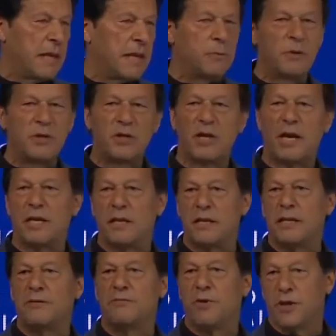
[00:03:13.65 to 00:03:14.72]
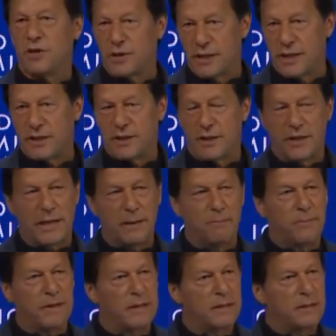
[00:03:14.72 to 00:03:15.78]
And we start a reforestation
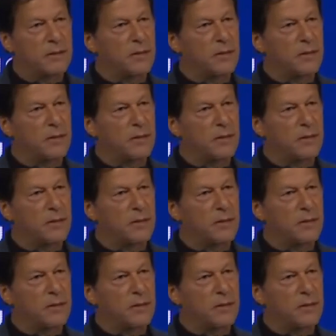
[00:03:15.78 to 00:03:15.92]
campaign.